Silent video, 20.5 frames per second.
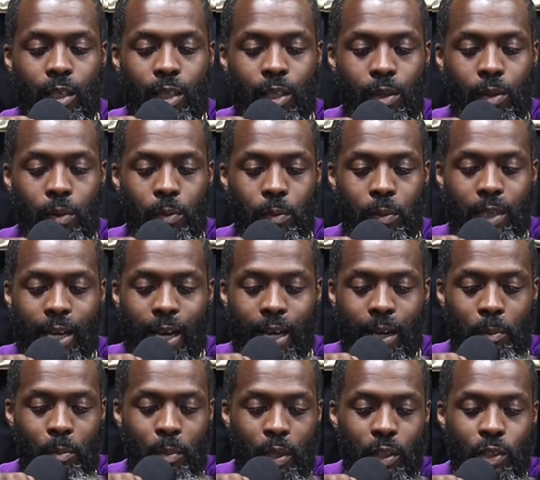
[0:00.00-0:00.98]
We got to
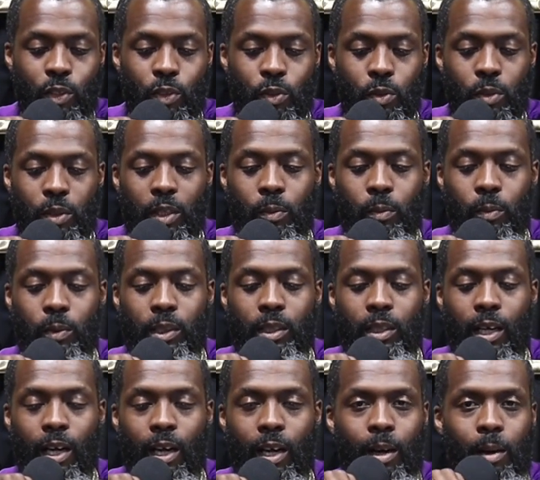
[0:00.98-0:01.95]
make sure that we
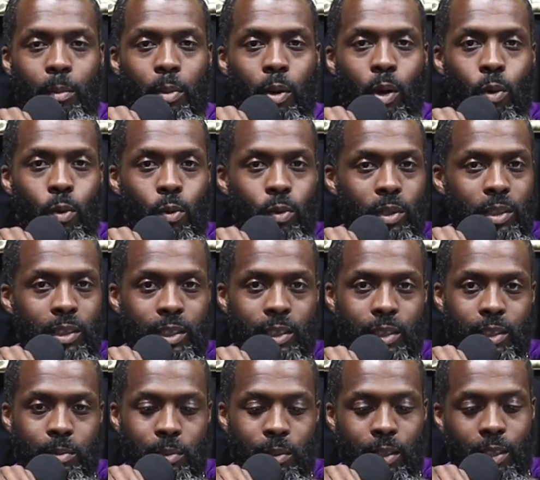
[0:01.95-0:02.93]
are upholding this
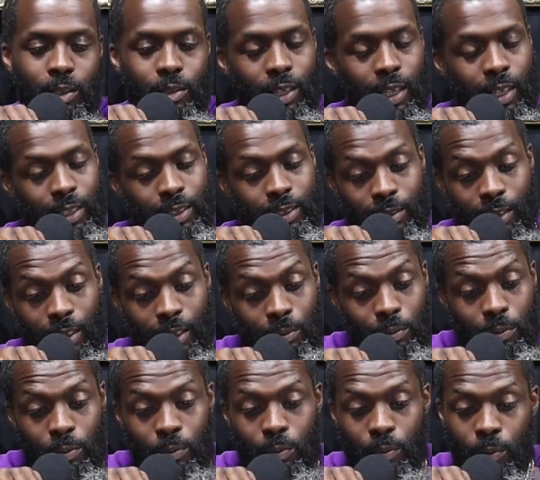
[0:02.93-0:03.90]
because, when
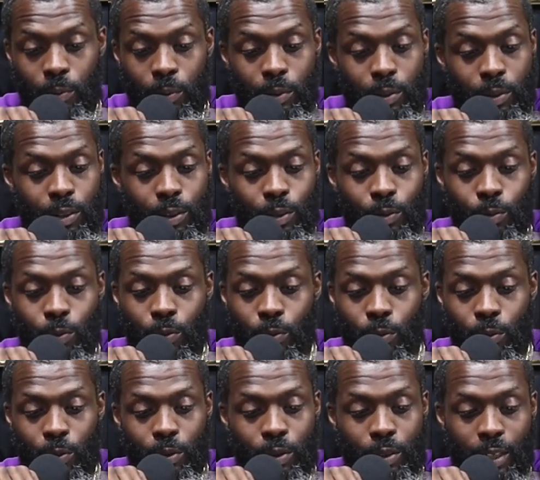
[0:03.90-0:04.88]
we was in the,
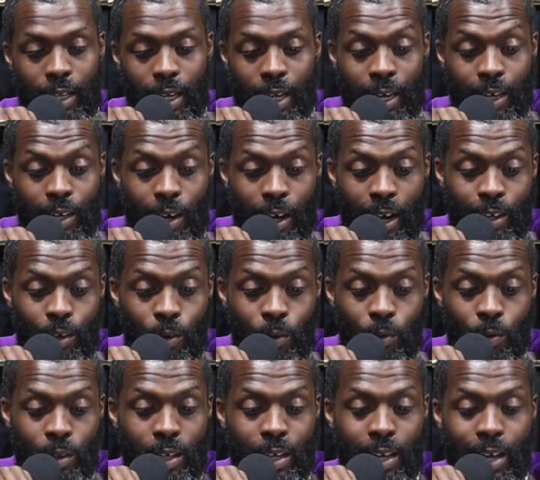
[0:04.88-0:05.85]
I know
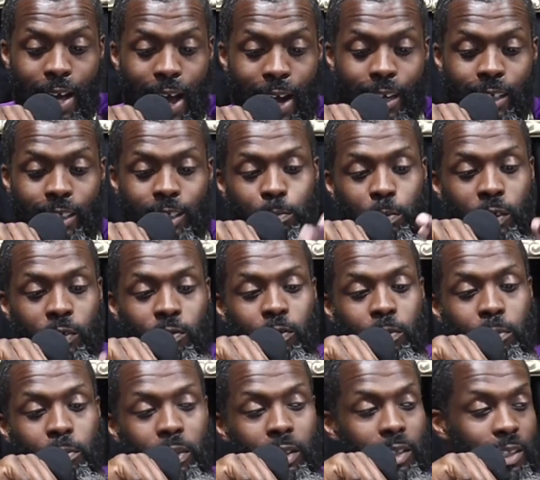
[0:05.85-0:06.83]
I can speak for
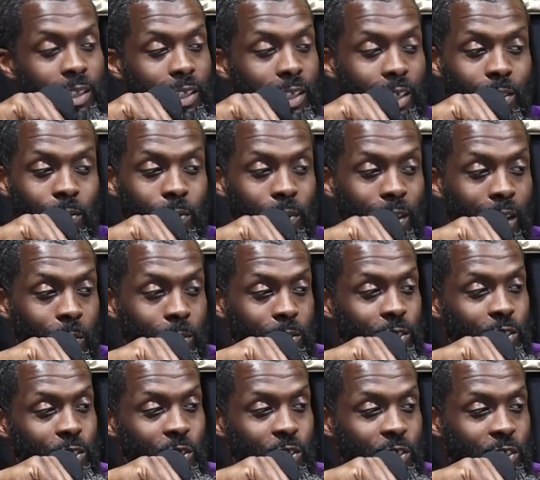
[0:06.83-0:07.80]
me. When I was in
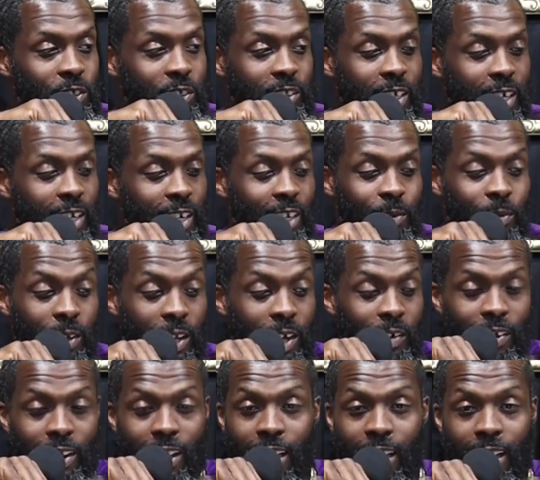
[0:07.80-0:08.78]
Christianity, whatever
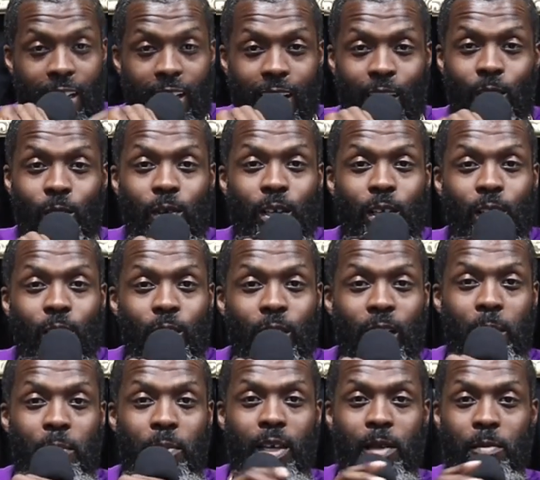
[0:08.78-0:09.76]
they had going on, I
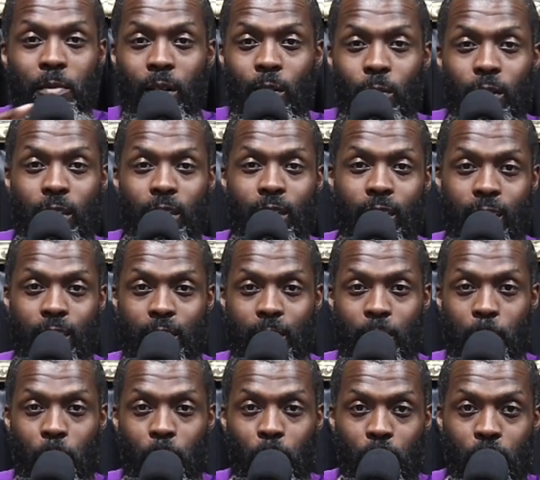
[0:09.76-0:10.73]
made my way there.
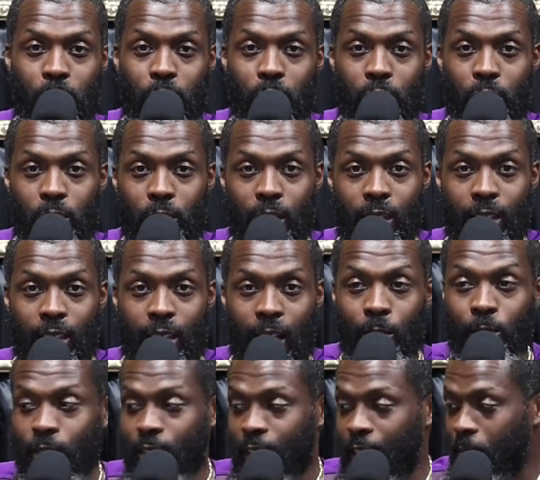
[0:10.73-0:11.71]
I
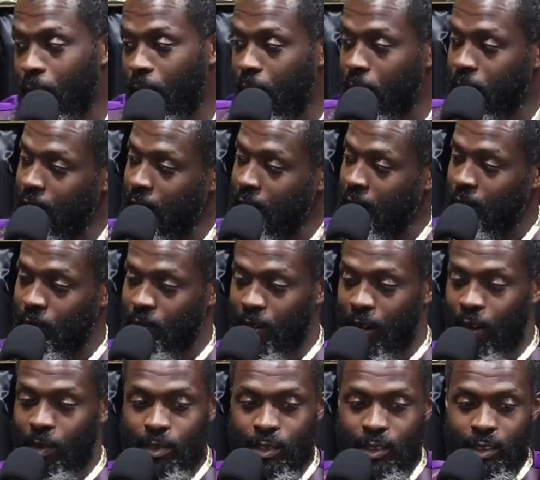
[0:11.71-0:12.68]
think when I
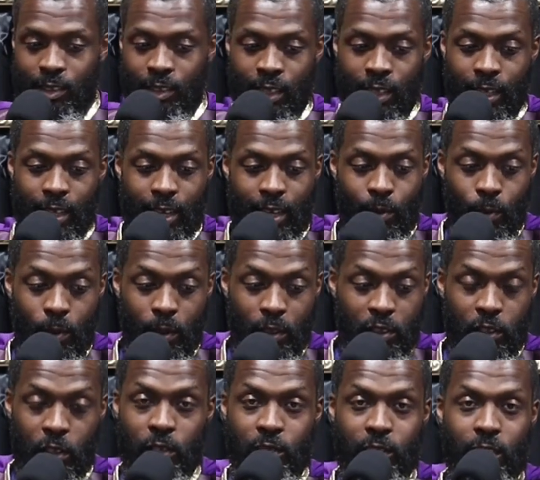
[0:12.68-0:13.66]
was at one
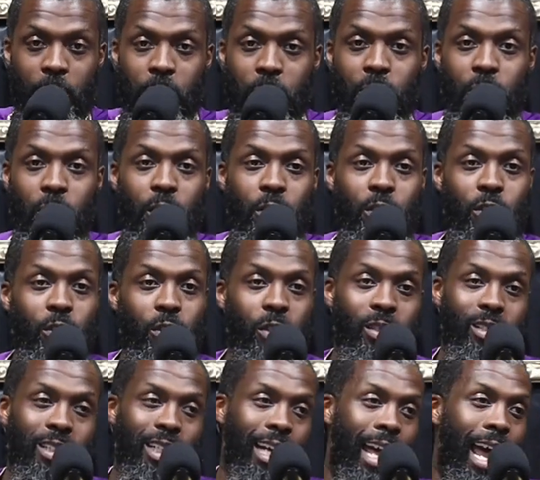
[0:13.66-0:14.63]
church I was going to, it was
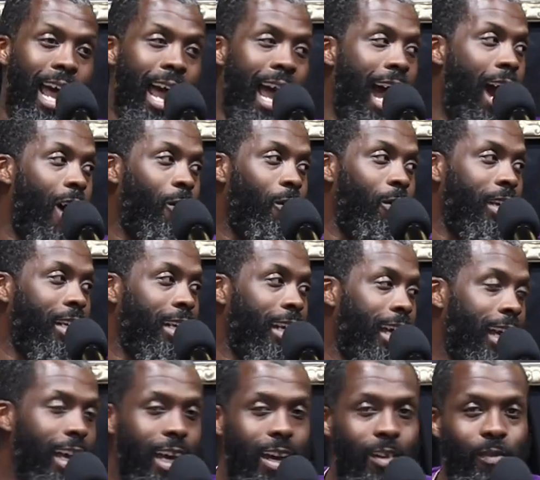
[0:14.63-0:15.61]
like an hour and a
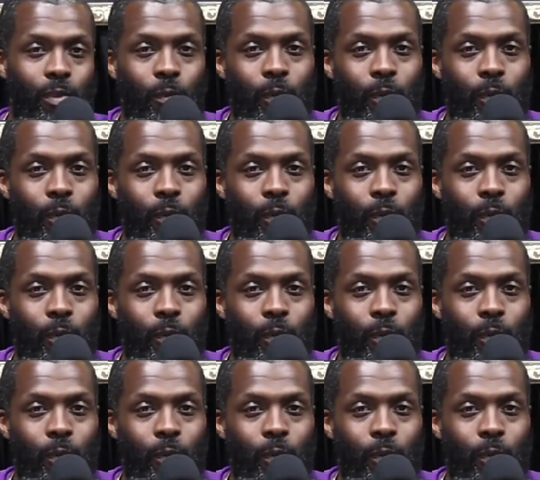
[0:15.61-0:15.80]
half away